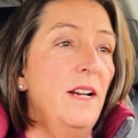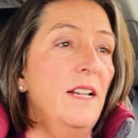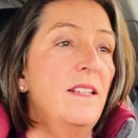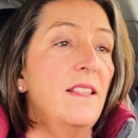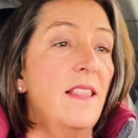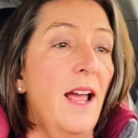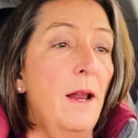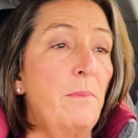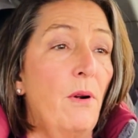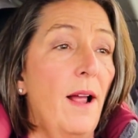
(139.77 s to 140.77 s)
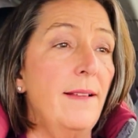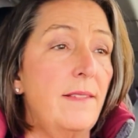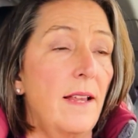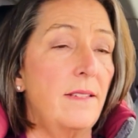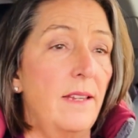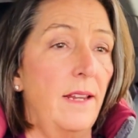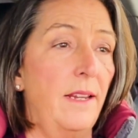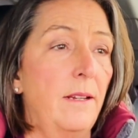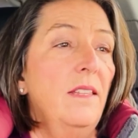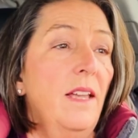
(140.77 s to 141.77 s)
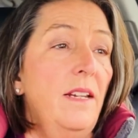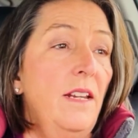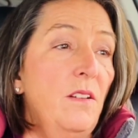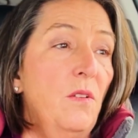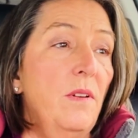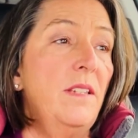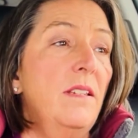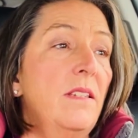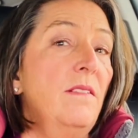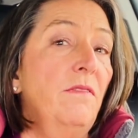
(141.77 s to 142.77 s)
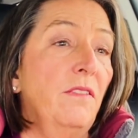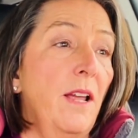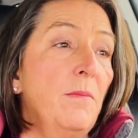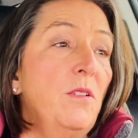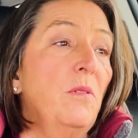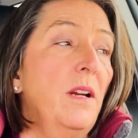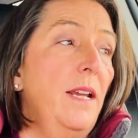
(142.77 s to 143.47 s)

and it's that processing that increases inflammatory